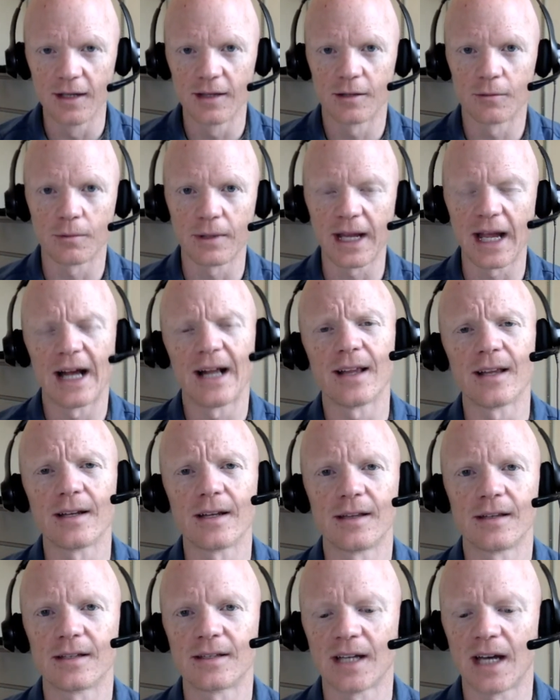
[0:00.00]
the
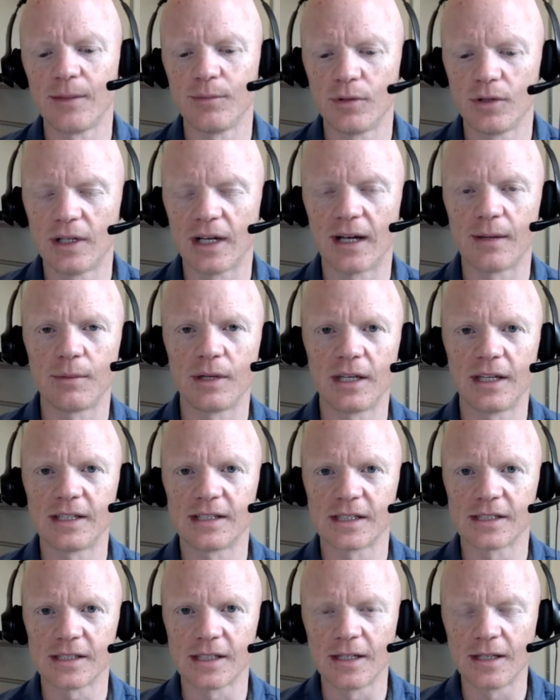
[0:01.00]
reality that type two diabetes
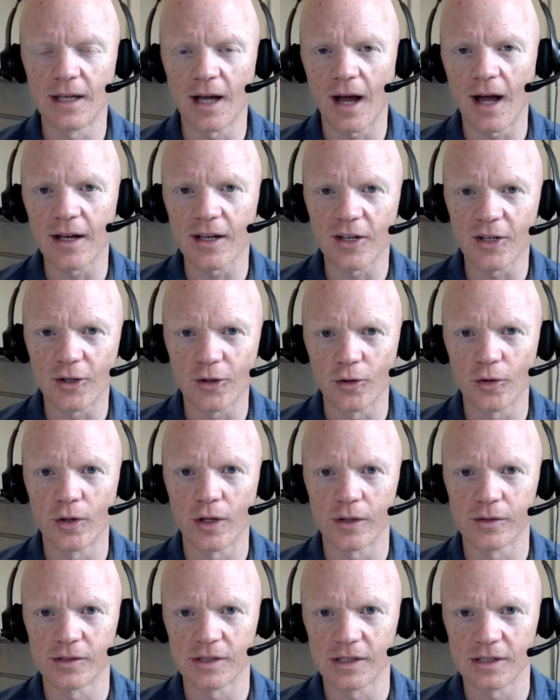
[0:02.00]
is not a
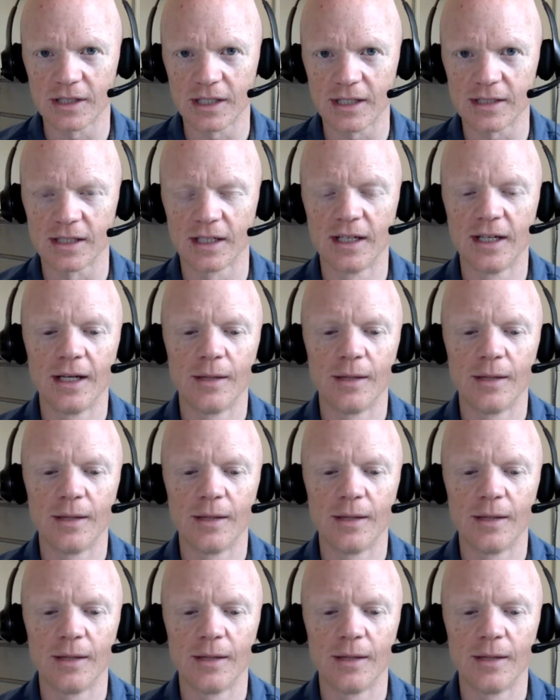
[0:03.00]
glucose disease,